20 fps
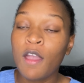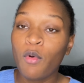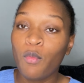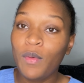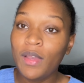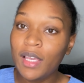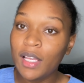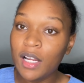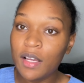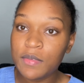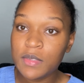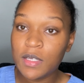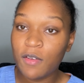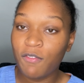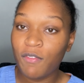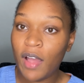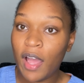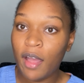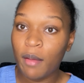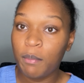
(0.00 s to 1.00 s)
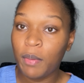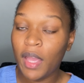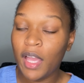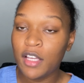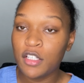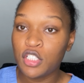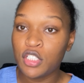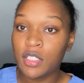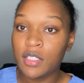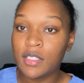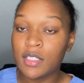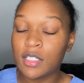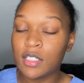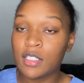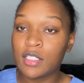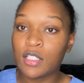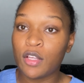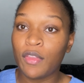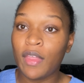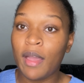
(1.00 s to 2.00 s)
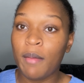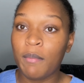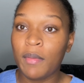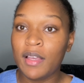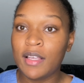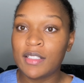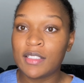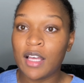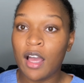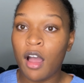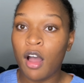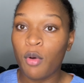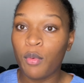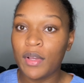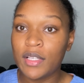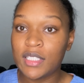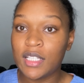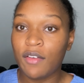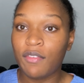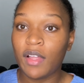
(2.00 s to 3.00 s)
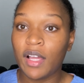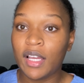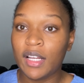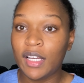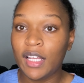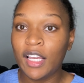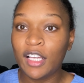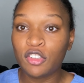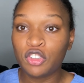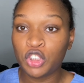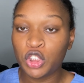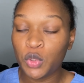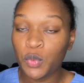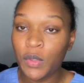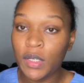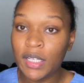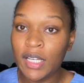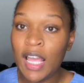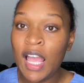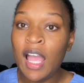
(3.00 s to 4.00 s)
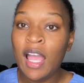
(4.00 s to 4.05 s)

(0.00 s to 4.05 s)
We get up to five patients, so that means I always have like an extra one